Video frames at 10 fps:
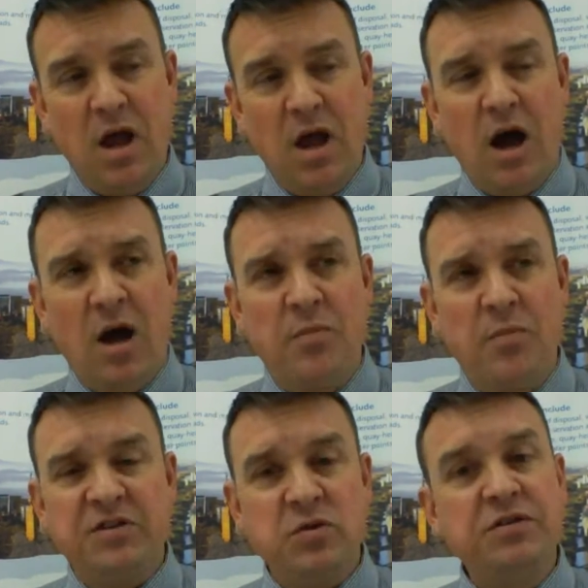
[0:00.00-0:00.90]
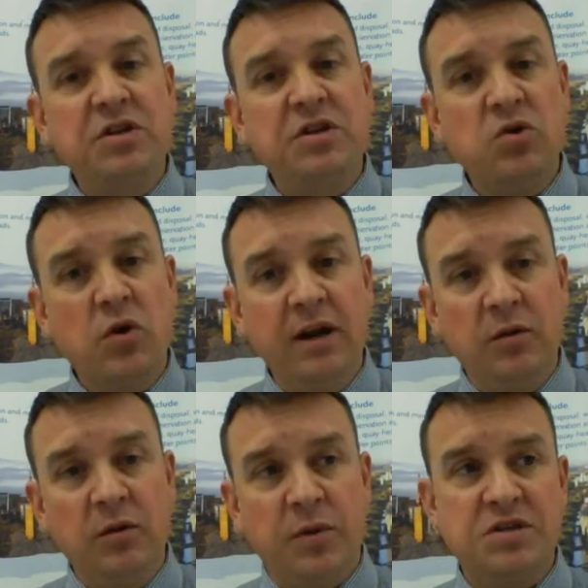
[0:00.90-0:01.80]
I've tweaked the talk a
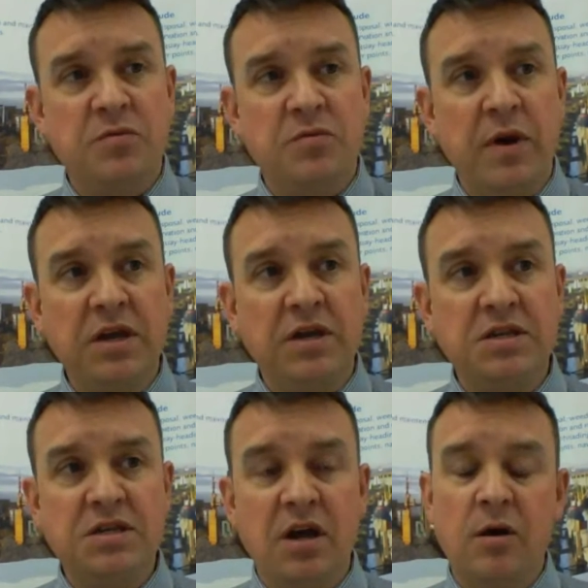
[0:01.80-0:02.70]
little bit to make it